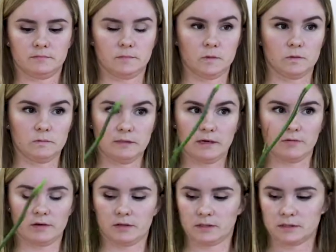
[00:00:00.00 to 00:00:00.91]
I'll get
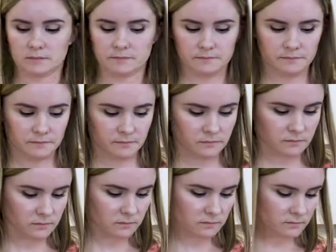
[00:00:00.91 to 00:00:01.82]
rid of this.
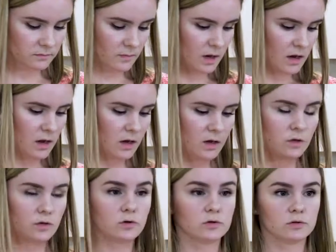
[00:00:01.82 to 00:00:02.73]

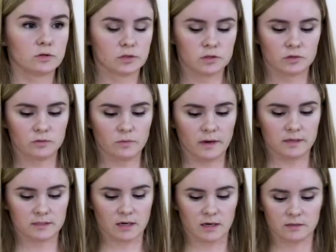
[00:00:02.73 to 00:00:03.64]
You can do this two
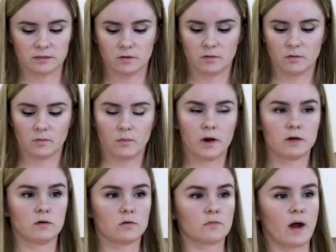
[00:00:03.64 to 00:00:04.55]
ways, guys.
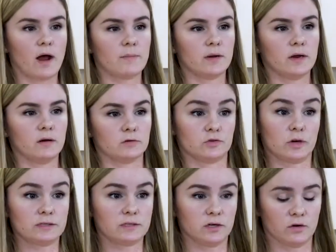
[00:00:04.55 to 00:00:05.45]
When you're wrapping or
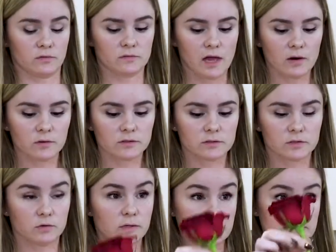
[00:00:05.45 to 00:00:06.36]
dressing your flowers,
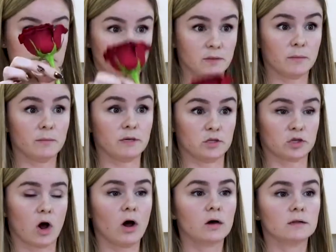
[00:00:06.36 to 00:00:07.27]
you can dip them in
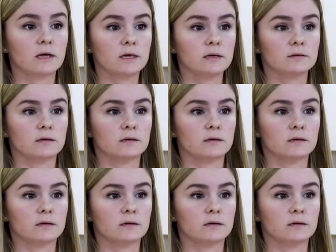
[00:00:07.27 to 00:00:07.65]
chocolate